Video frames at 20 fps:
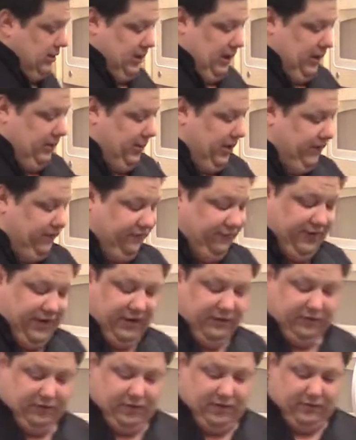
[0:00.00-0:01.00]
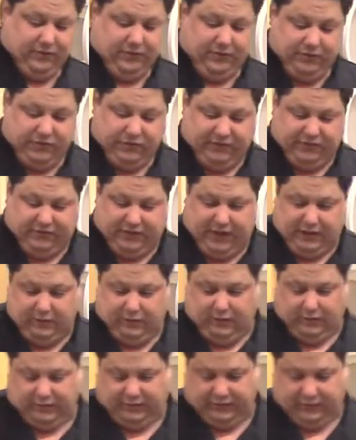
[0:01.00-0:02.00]
I might faint for how delicious that
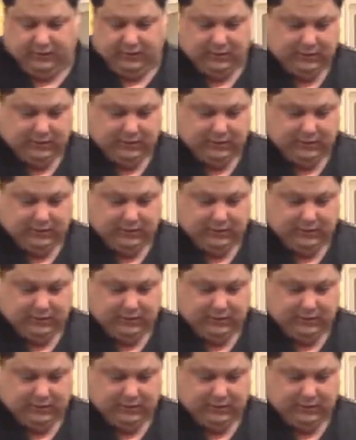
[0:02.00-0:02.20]
looks.